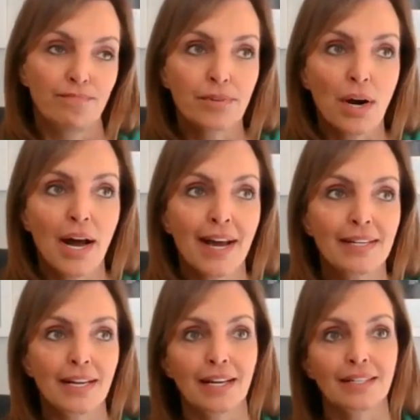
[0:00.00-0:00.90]

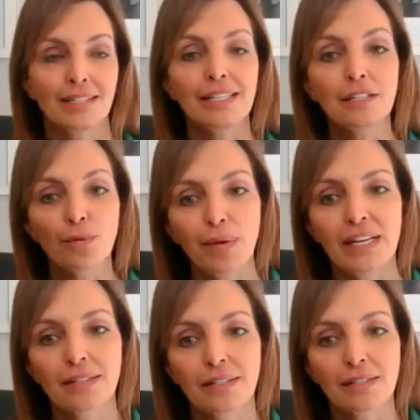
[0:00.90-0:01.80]
pride and
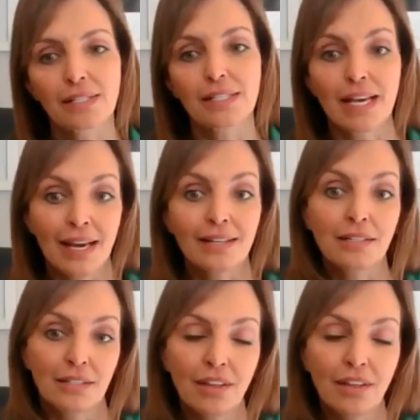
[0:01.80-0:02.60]
independence and